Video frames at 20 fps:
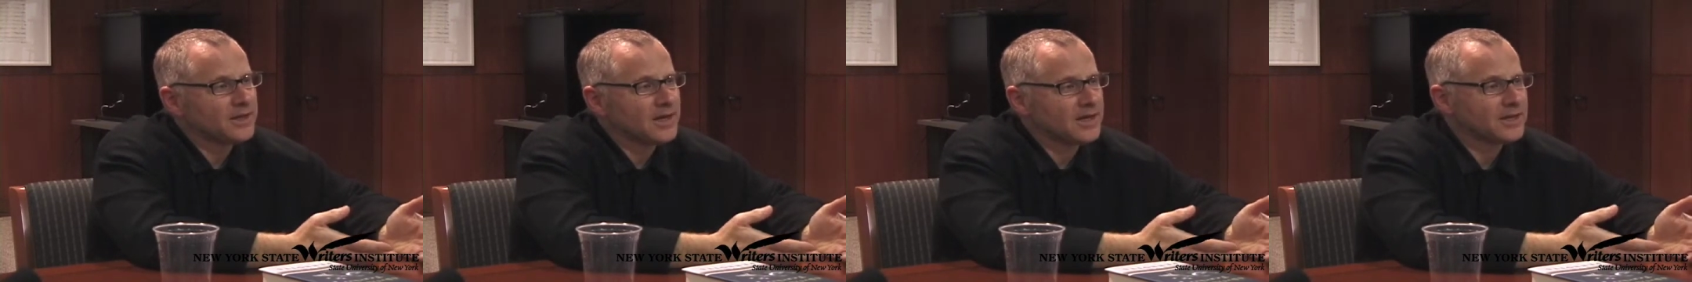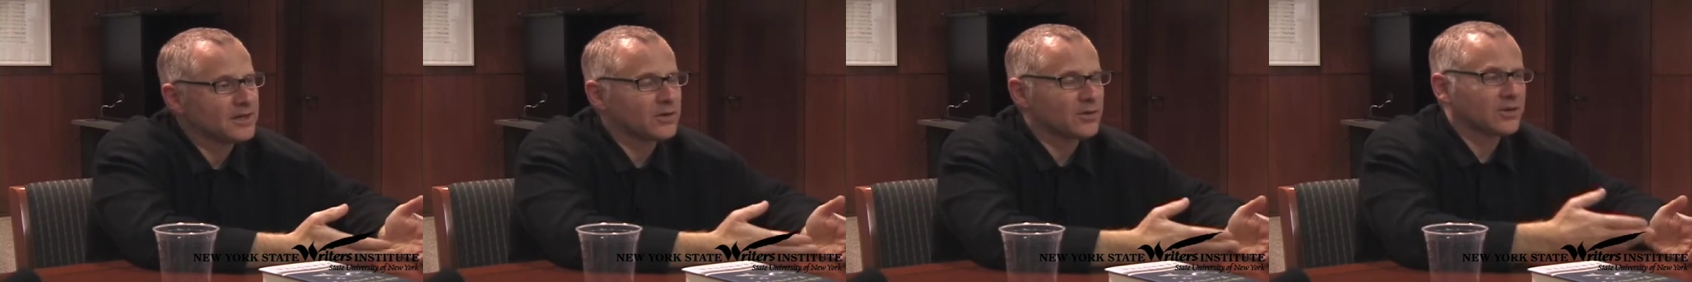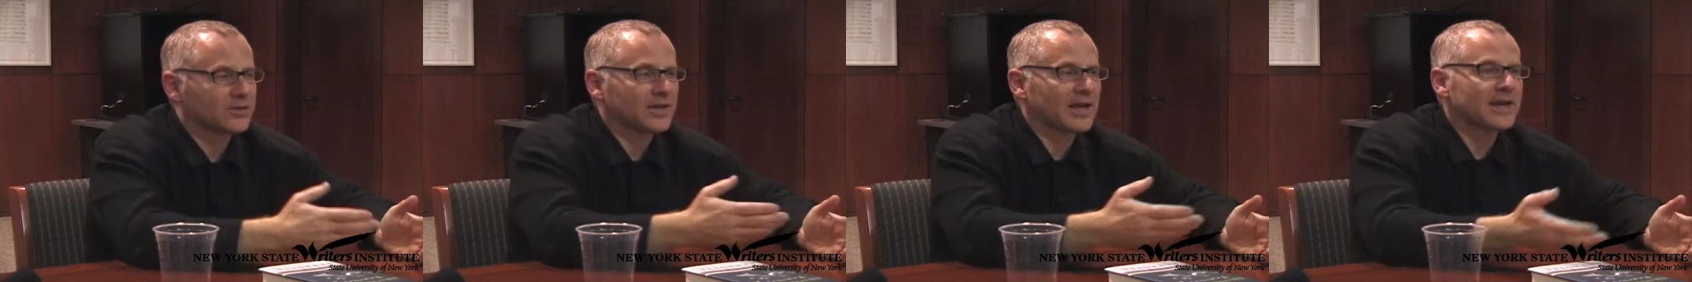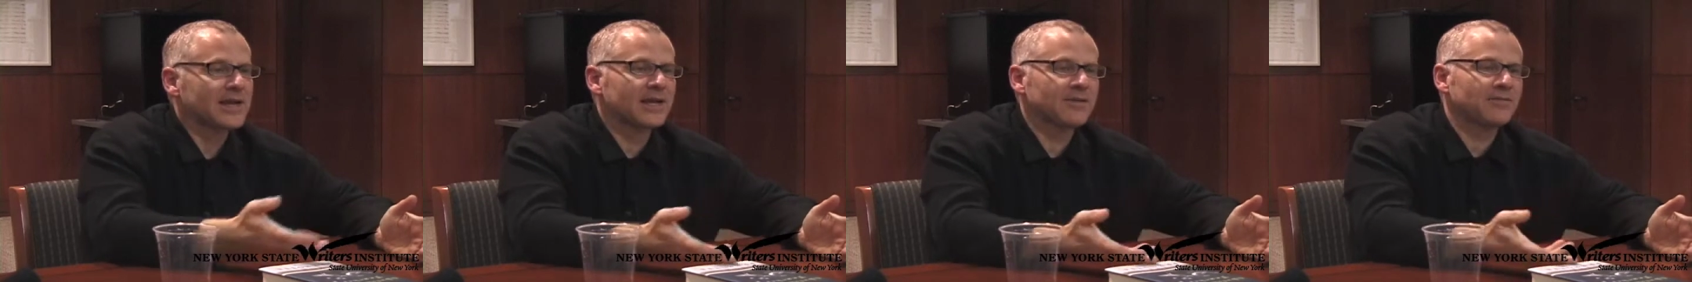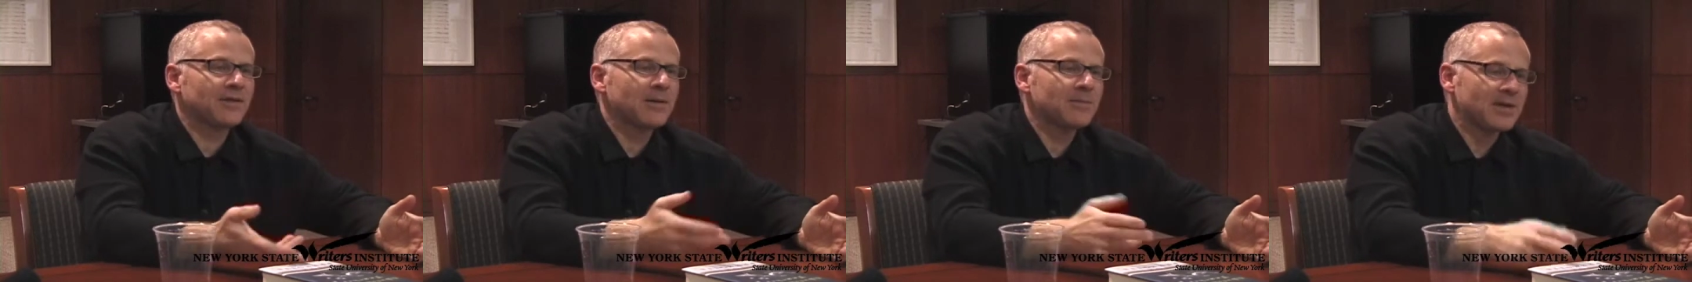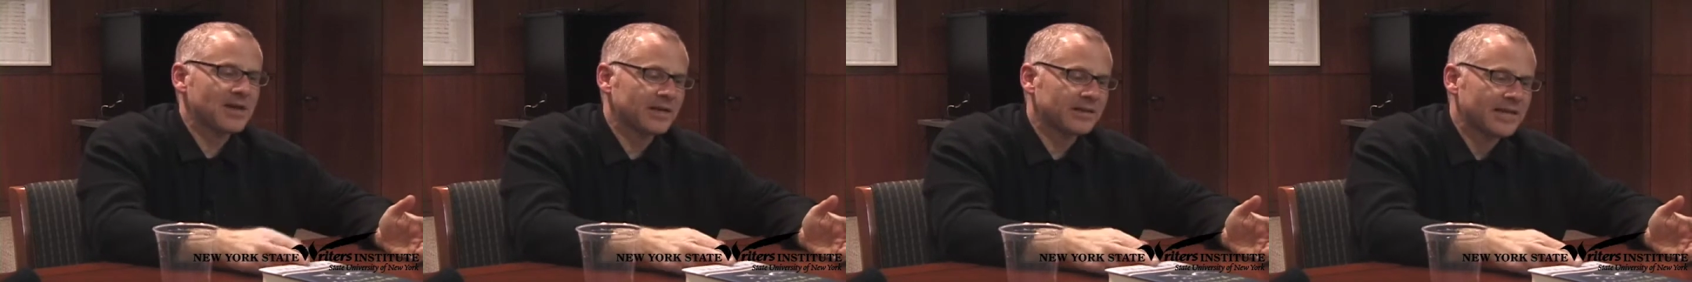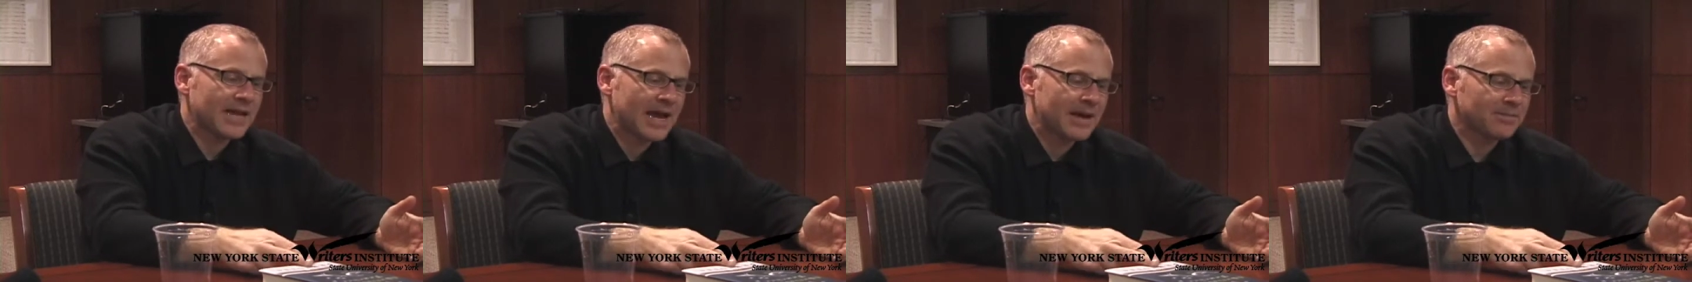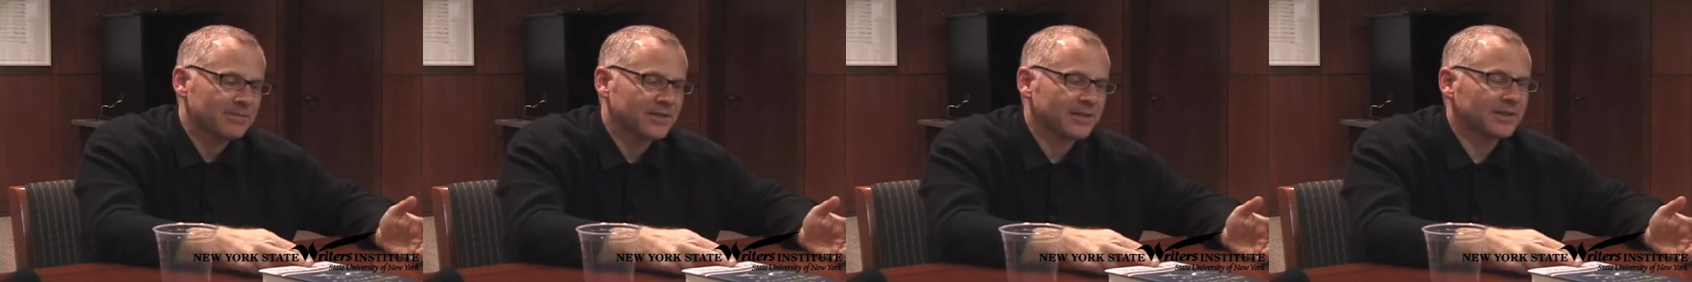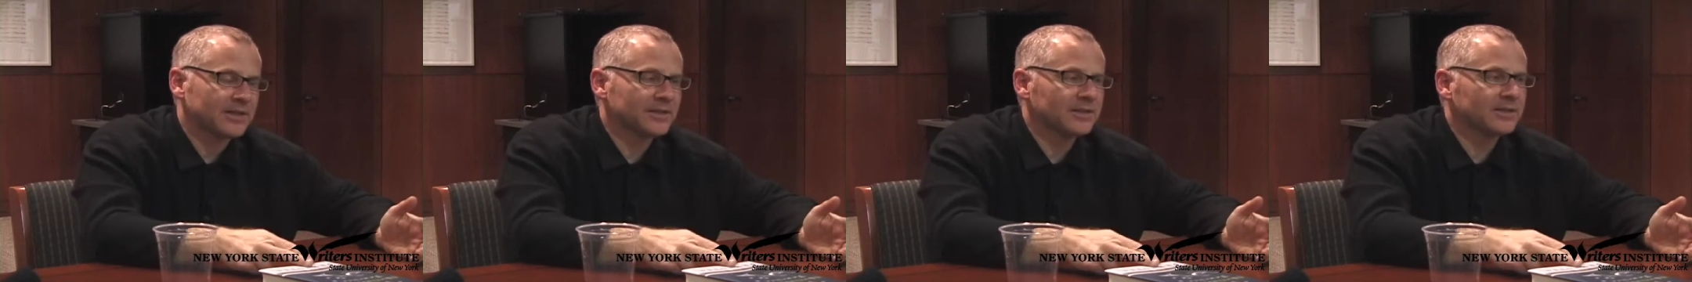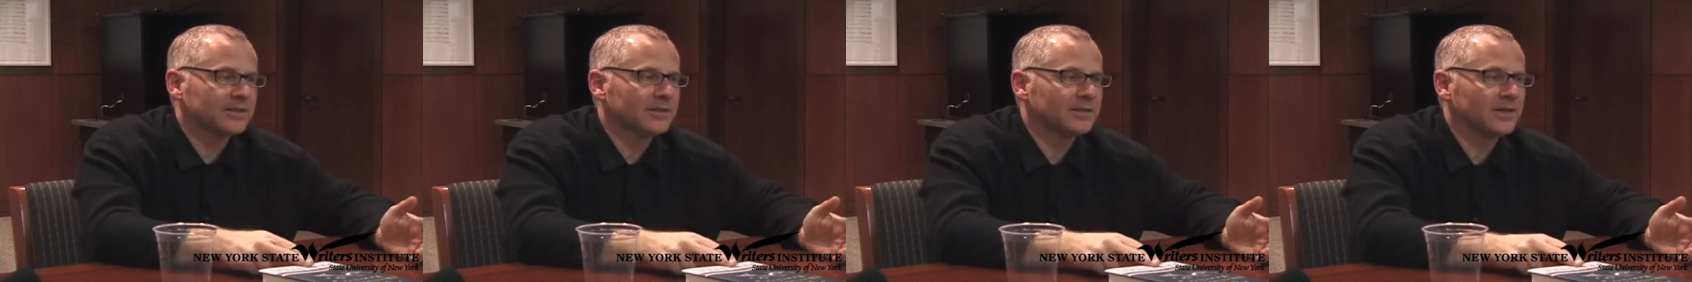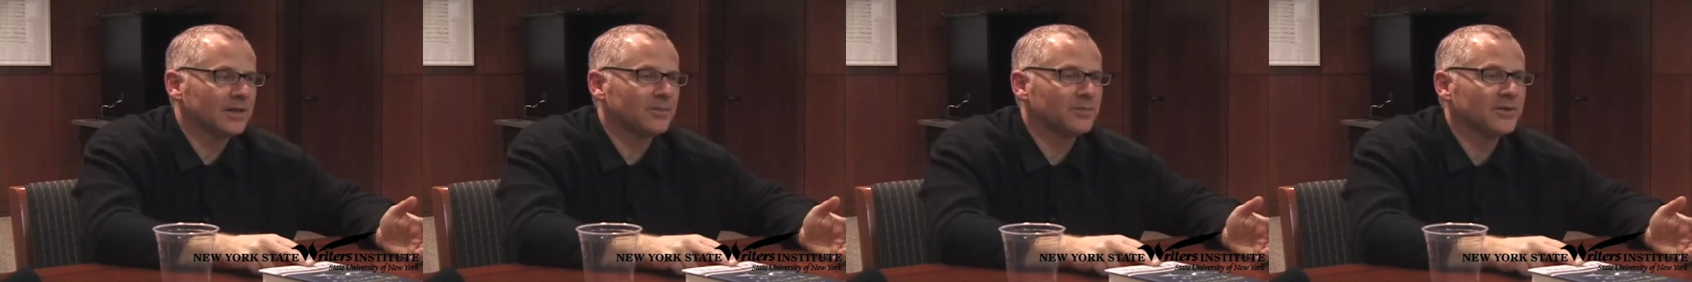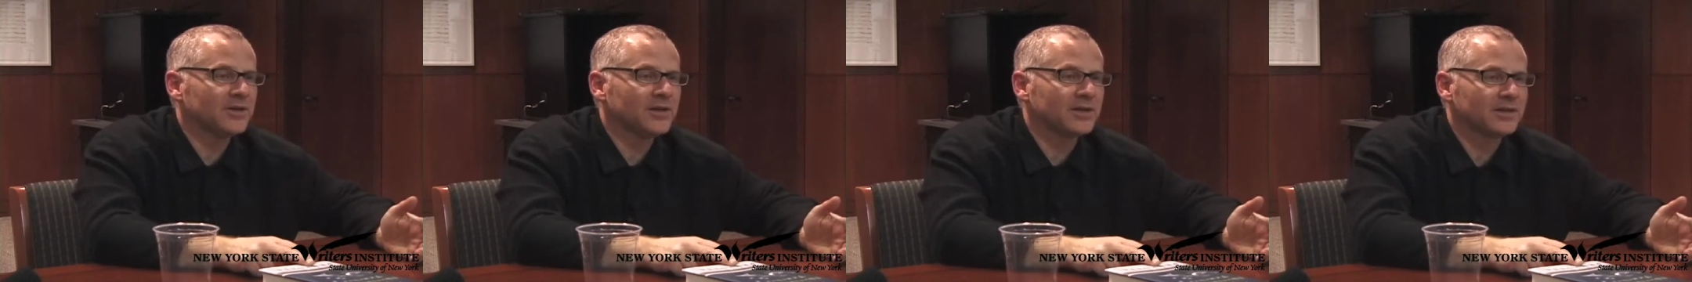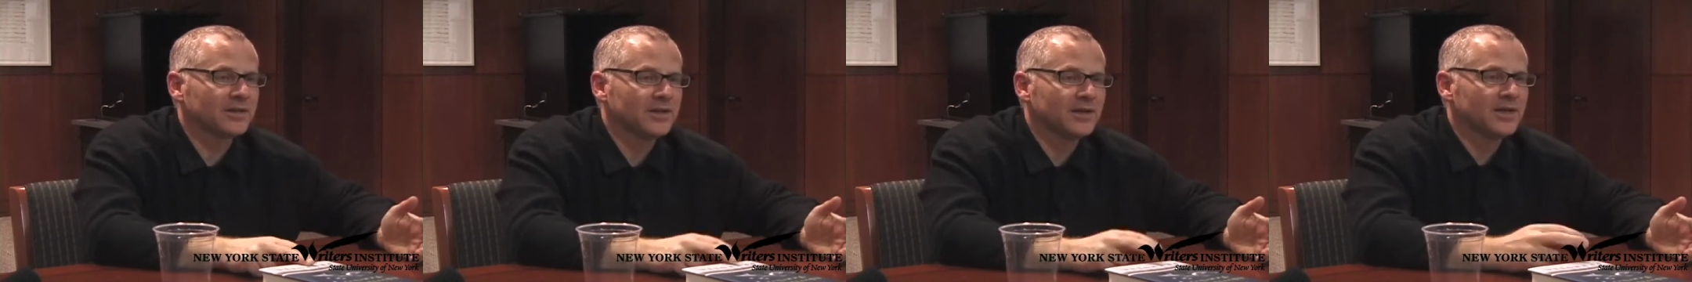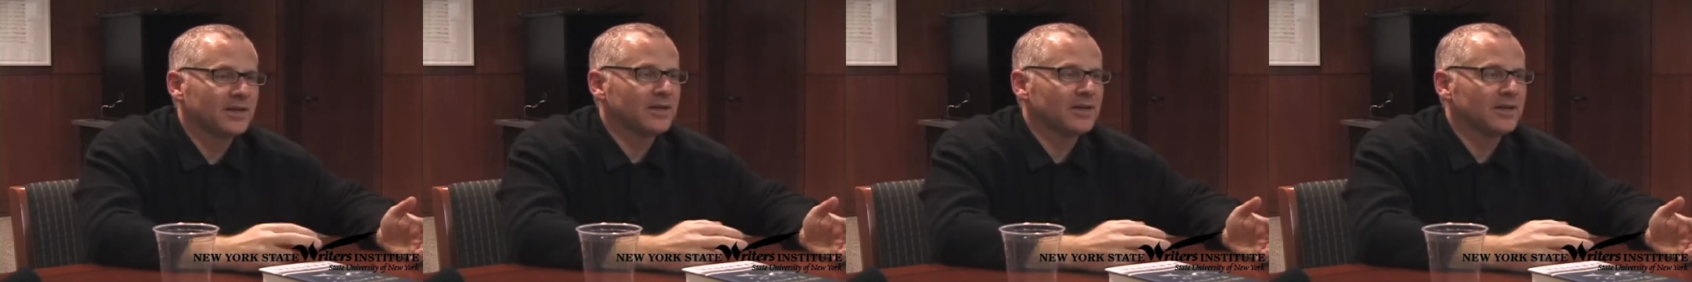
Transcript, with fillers: You know, because if I'm adapting a book,